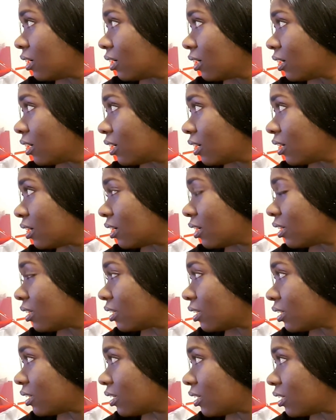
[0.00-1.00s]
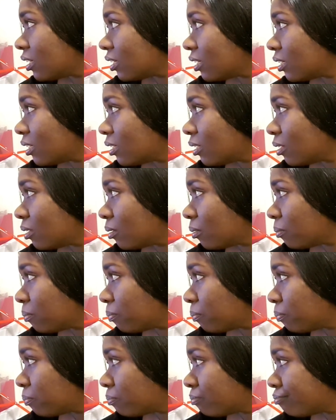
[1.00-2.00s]

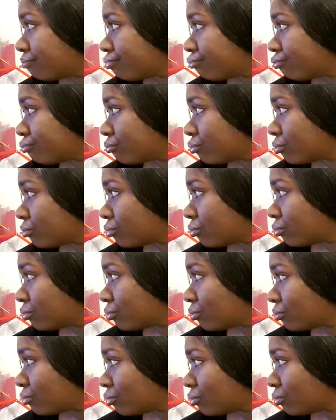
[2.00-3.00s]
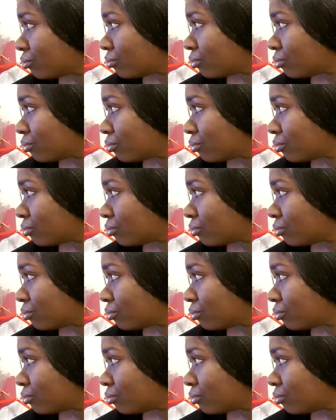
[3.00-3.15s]
[no speech]